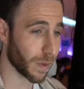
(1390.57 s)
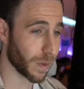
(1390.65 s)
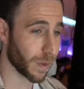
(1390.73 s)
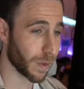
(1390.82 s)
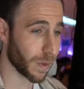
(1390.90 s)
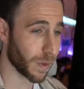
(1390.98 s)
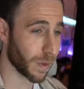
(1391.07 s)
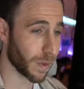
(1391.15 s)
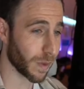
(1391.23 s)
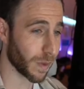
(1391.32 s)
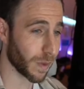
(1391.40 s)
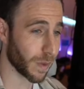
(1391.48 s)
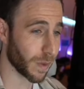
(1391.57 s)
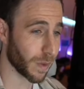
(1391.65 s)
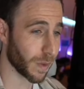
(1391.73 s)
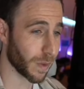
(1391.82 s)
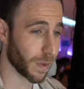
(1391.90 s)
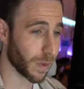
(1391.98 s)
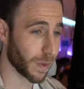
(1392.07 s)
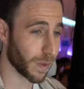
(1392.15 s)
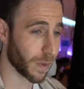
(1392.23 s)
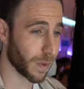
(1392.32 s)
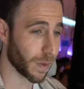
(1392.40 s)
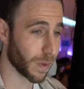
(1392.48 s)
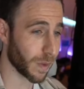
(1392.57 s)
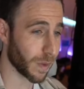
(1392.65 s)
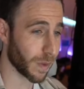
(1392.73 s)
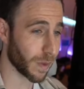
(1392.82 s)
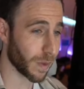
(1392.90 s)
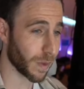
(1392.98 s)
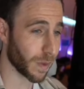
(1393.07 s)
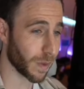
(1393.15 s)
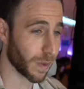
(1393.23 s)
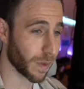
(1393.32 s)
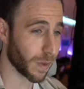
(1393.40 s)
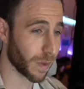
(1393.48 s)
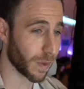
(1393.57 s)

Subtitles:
No words are spoken by the person on screen.